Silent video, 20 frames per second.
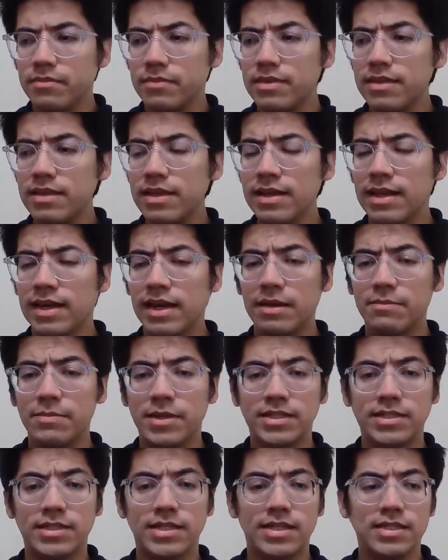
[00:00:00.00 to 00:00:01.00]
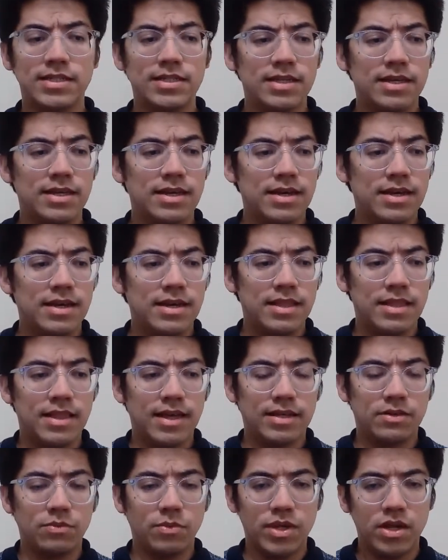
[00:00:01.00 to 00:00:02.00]
claim that says
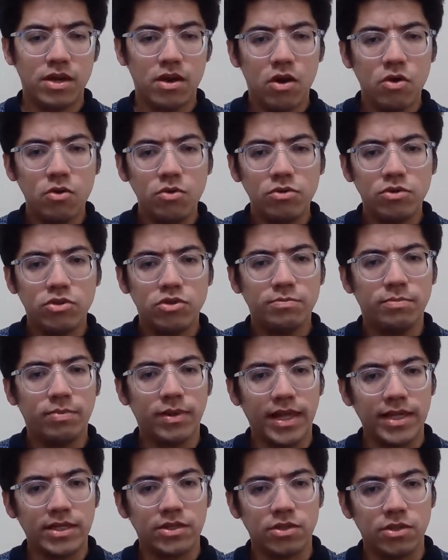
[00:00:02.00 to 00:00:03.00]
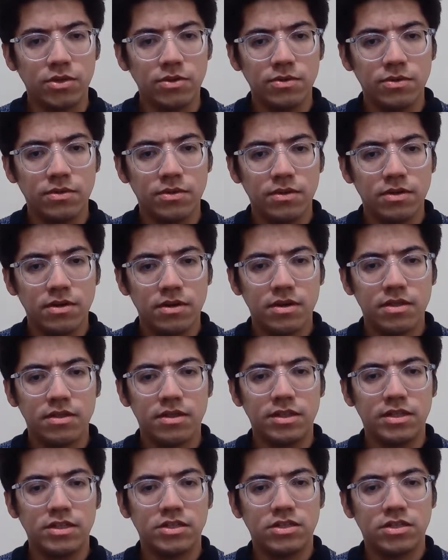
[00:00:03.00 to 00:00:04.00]
that we owe to Plato the
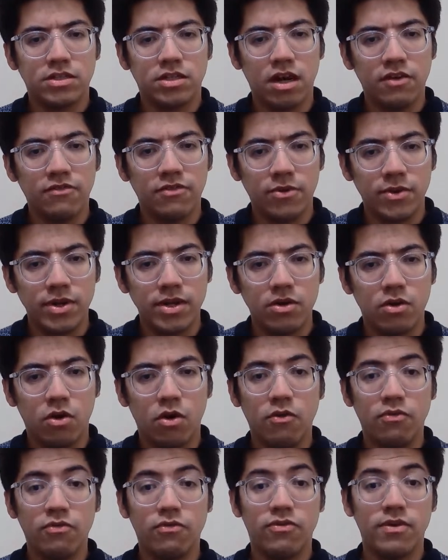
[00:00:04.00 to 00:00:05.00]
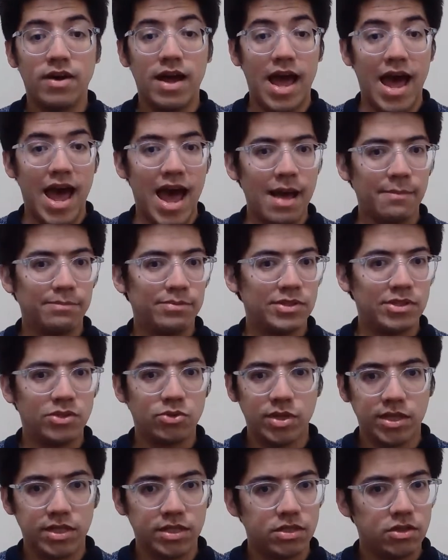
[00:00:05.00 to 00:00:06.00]
discovery of
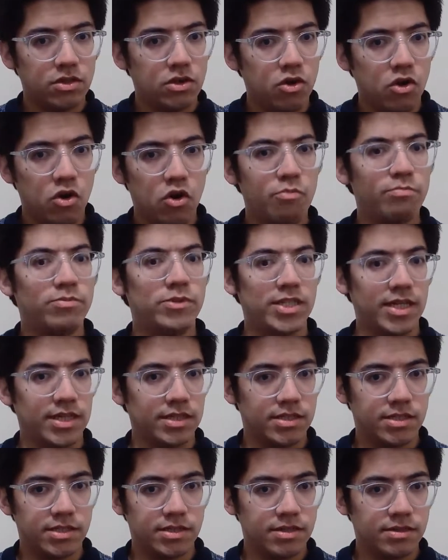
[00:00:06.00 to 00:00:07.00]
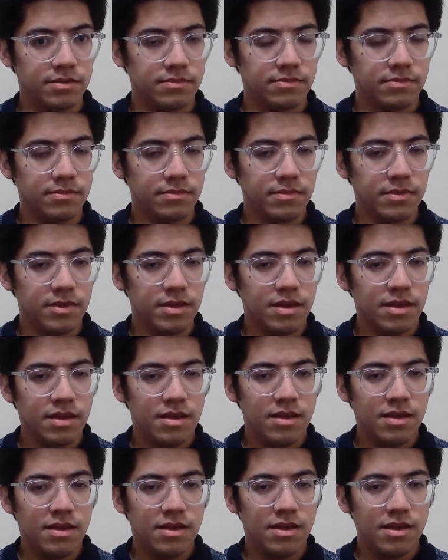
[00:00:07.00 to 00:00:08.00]
abstract objects.
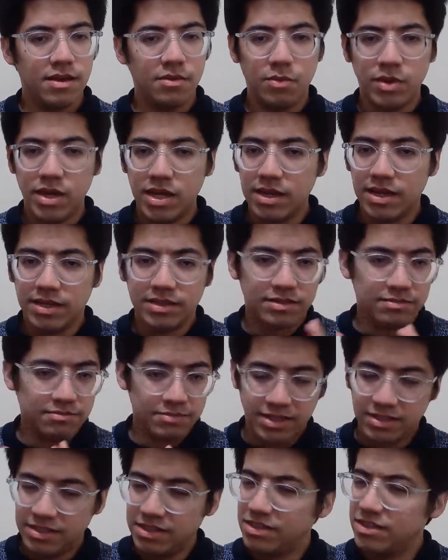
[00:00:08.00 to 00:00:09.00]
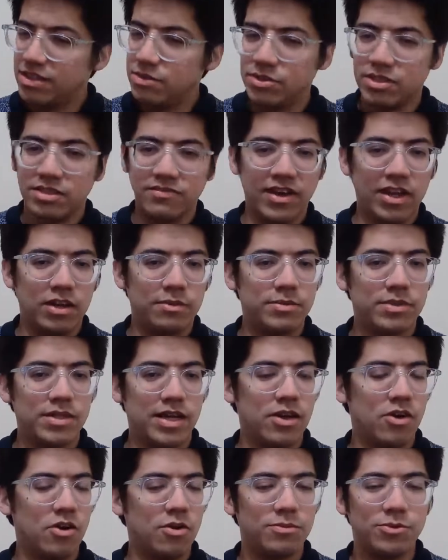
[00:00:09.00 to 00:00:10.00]
We, as this series develops, I
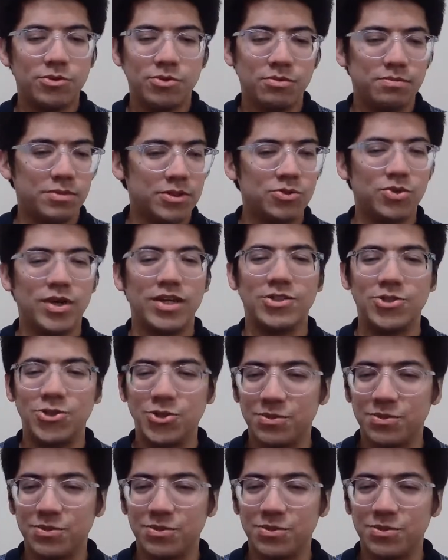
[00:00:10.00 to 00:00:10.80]
hope to persuade you